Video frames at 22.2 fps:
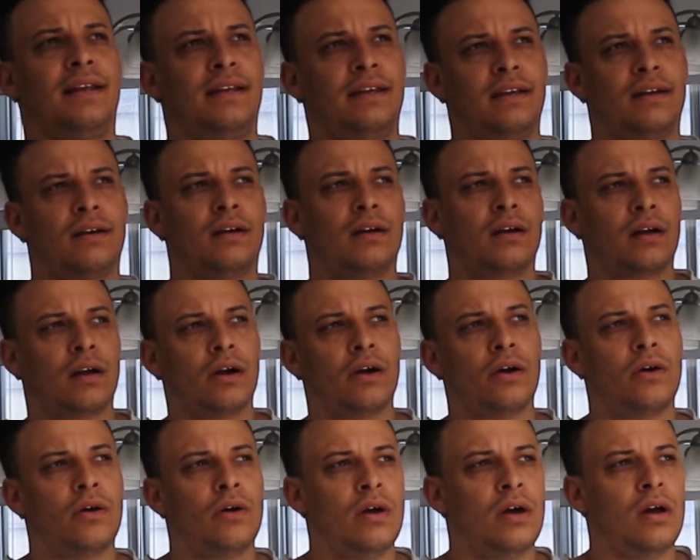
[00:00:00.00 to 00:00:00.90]
a year
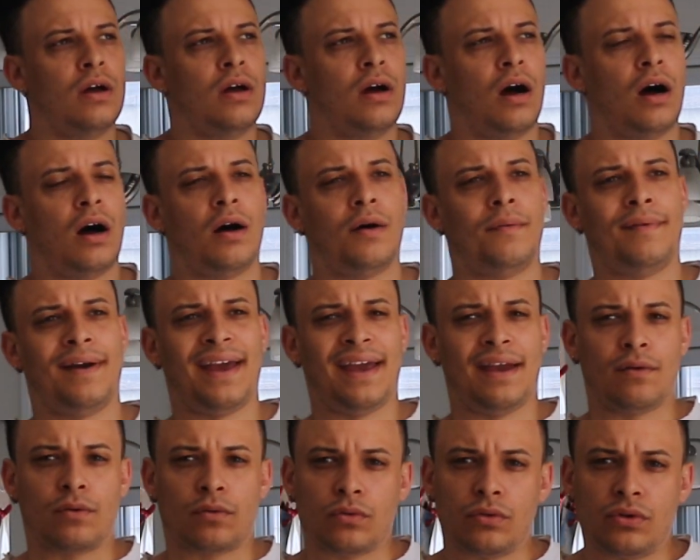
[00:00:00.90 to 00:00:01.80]
ago,
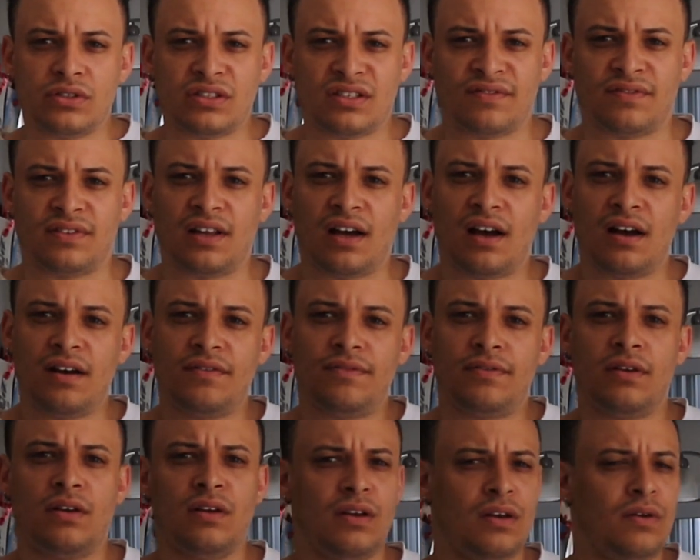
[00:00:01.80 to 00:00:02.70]
8 Rules of Love,
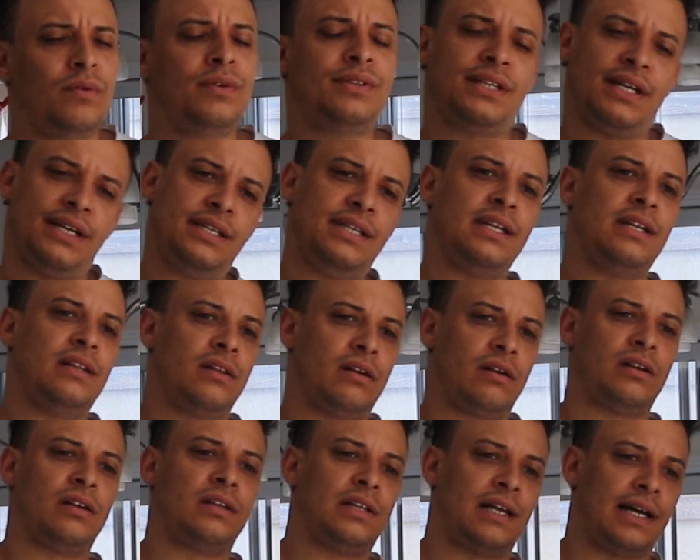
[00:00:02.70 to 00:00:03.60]
which I did
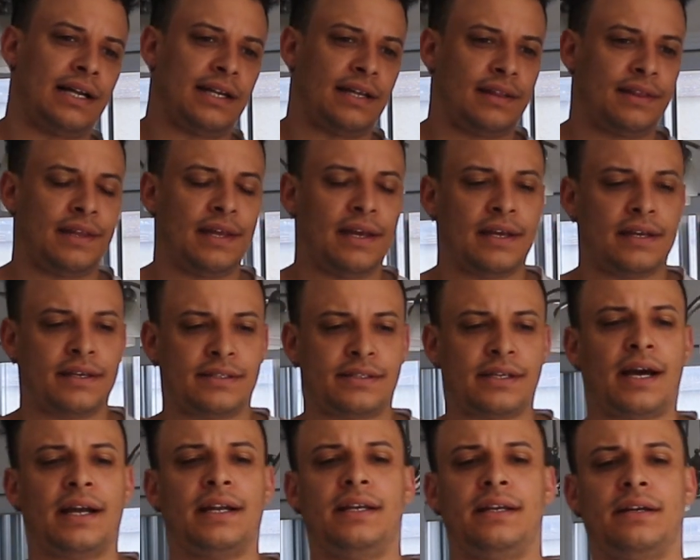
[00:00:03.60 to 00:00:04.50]
learn a lot of things.
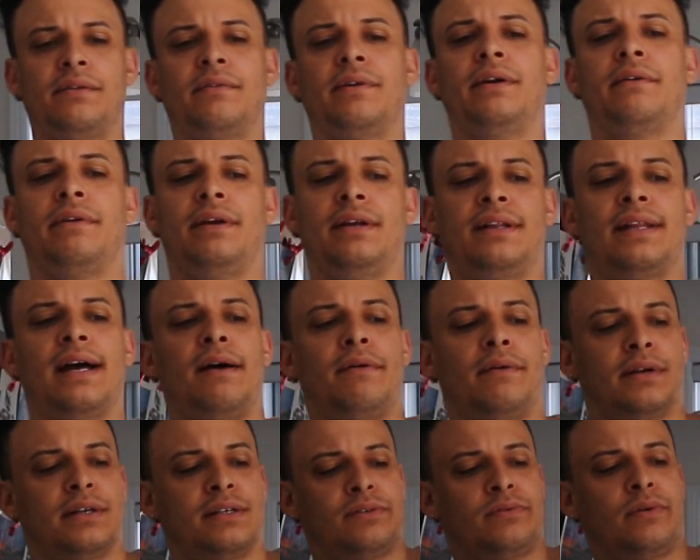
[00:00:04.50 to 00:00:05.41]
I need to reread that
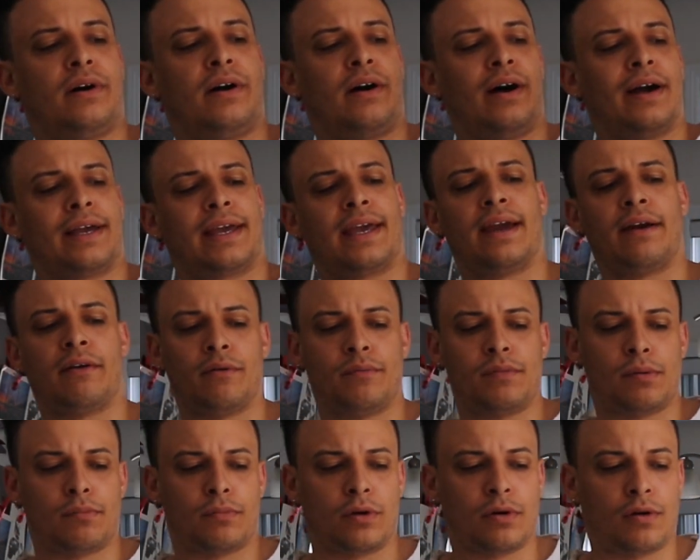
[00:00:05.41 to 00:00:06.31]
one as well. I can't
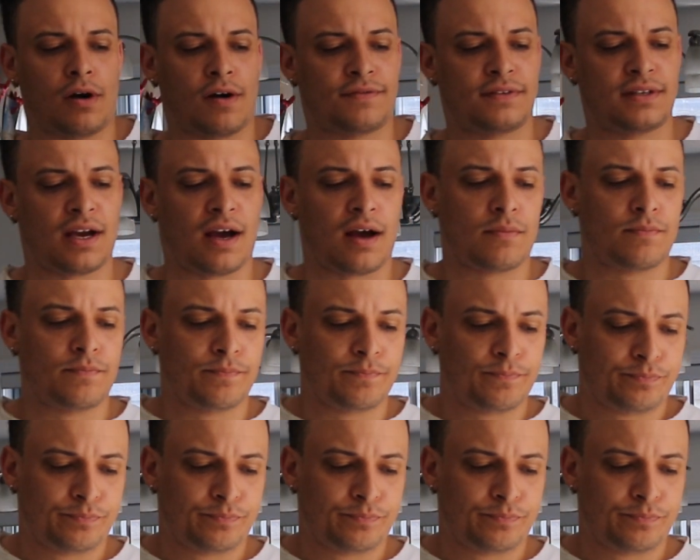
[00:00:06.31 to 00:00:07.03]
remember off top.